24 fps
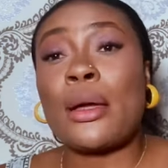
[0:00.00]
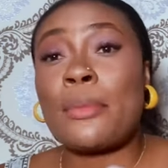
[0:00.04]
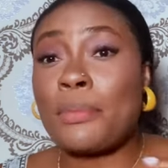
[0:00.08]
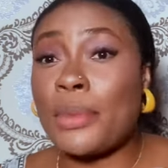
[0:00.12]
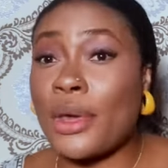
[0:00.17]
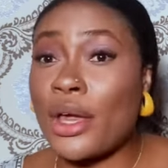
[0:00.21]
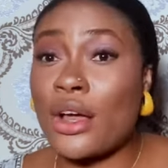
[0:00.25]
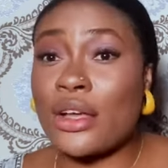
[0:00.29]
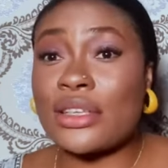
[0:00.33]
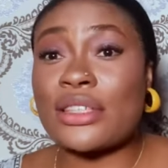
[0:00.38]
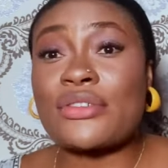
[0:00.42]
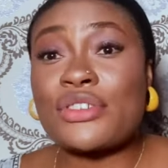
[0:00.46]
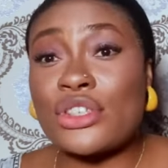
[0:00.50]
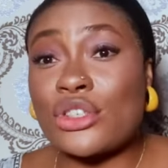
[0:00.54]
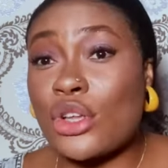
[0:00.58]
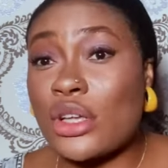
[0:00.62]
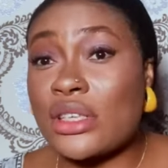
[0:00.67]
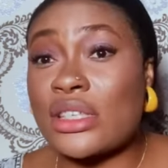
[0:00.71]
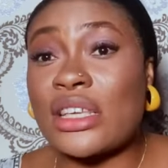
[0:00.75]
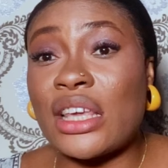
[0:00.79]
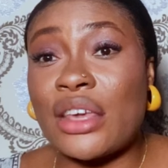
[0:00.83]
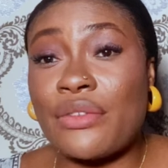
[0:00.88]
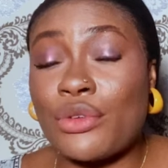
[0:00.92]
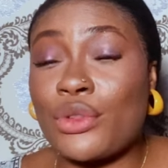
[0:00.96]
because if she
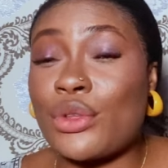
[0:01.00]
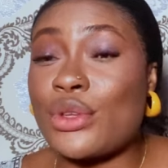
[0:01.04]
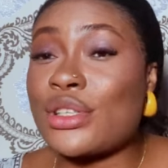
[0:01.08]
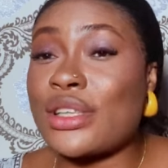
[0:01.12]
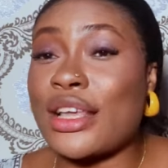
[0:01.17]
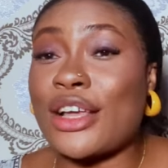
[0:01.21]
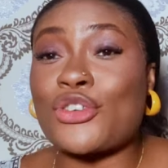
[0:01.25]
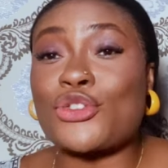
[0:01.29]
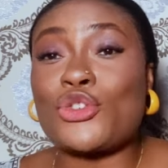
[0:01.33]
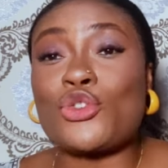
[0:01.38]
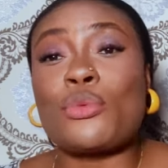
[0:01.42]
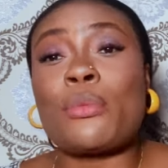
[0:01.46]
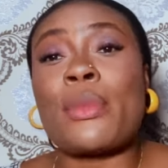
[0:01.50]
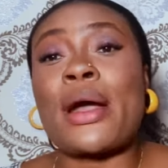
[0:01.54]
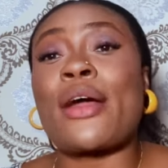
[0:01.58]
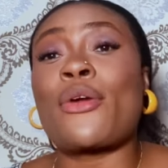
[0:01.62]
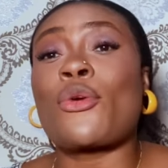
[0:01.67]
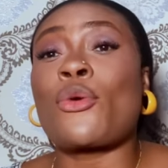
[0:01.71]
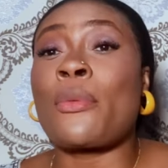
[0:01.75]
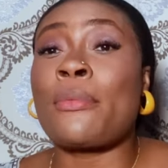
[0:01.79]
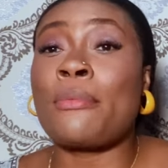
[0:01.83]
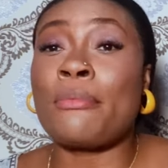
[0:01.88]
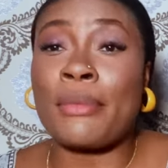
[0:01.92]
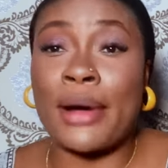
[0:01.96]
doesn't give you the sex you might
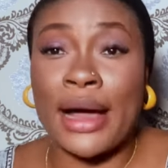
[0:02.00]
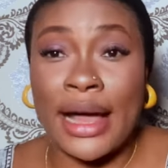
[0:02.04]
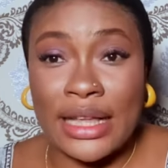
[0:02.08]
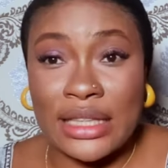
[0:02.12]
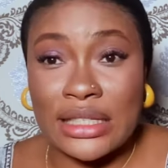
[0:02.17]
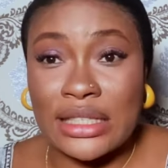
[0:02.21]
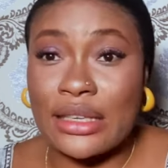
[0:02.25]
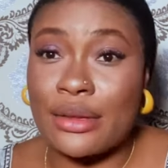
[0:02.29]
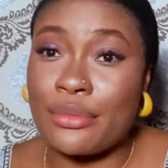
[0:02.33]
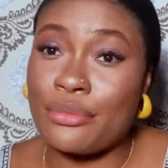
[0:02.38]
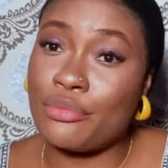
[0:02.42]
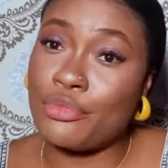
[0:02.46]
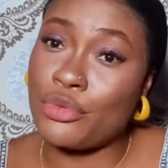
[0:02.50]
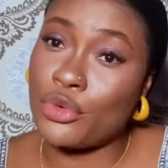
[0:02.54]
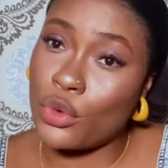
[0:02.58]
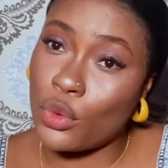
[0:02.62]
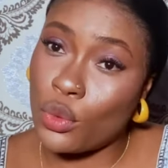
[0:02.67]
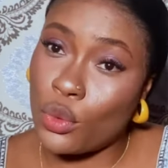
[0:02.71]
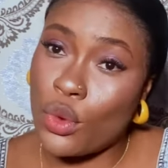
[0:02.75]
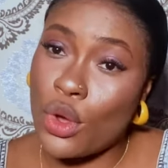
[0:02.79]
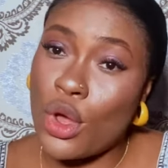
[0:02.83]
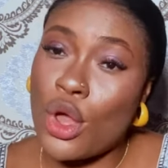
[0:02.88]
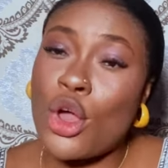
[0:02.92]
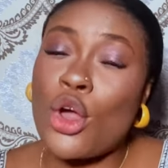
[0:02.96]
run mad
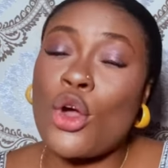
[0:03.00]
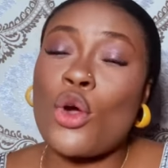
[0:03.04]
bro